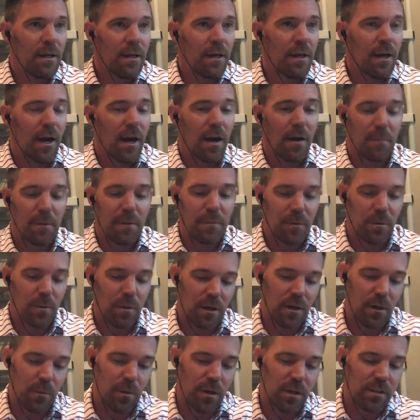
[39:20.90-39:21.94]
I remember
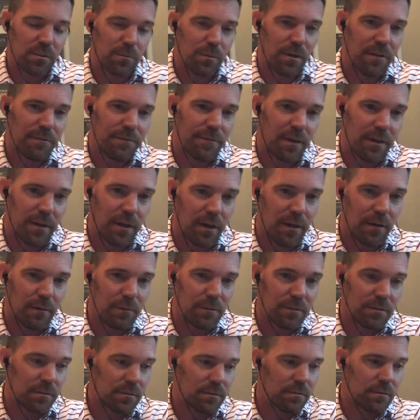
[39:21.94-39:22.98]
where I was when I found out
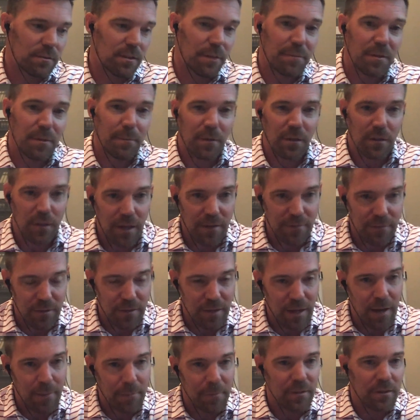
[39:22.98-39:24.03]
when September 11th
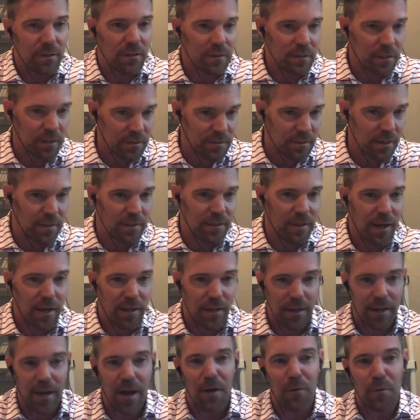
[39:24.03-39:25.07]
happened and things like that.
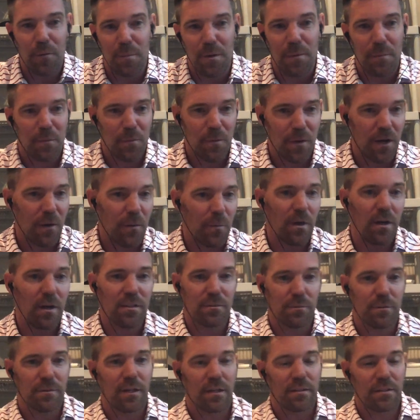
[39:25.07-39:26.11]
Like, I'll remember where I
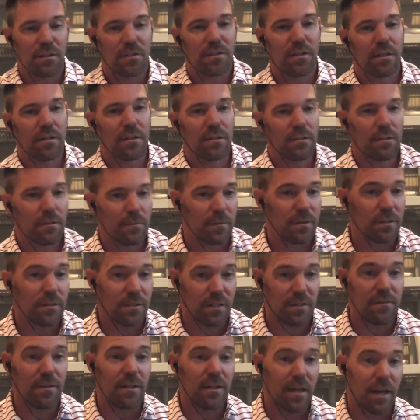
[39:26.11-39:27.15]
was when I turned on, when the
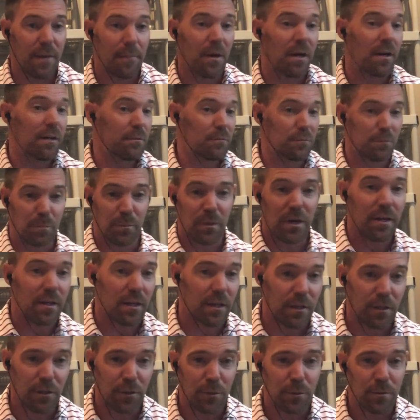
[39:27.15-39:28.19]
TV came on, it was
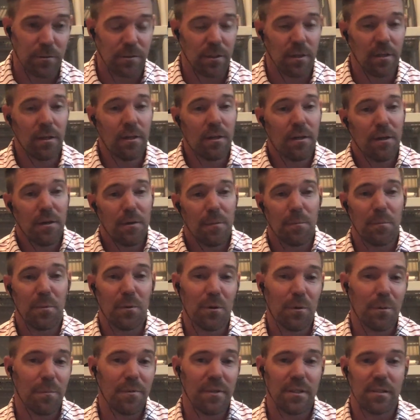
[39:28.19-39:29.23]
breaking news.
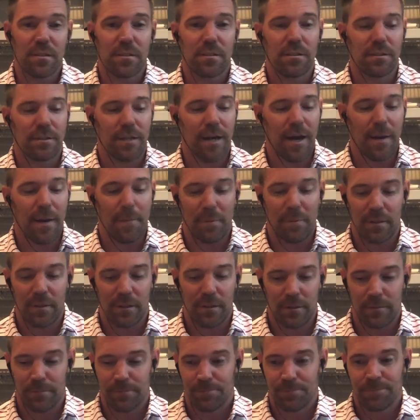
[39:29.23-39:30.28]
Boom, this just
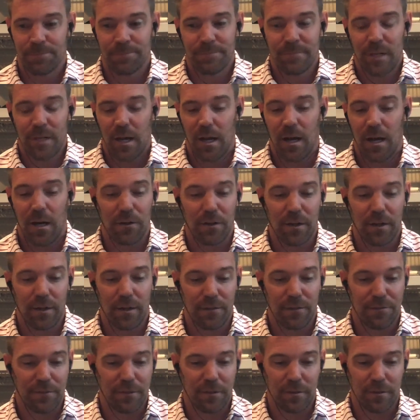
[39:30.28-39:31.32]
happened. And I don't
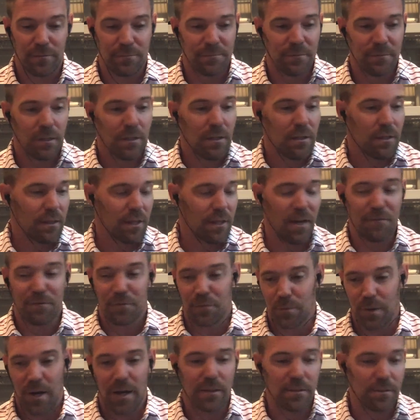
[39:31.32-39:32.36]
care if you're
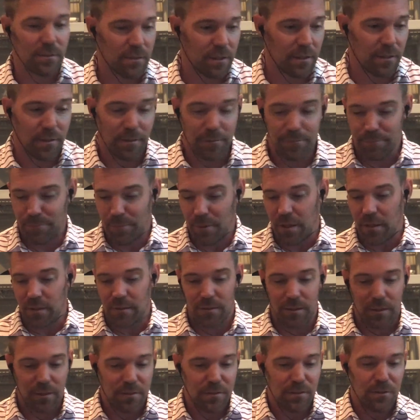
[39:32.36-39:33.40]
left, right, center,
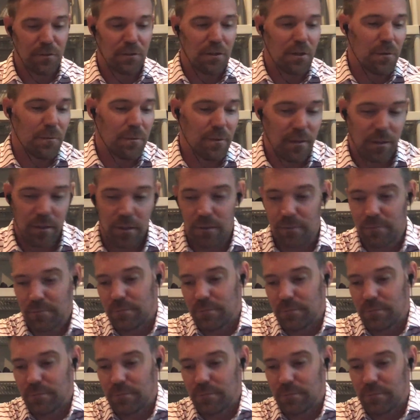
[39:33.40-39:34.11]
politics, don't really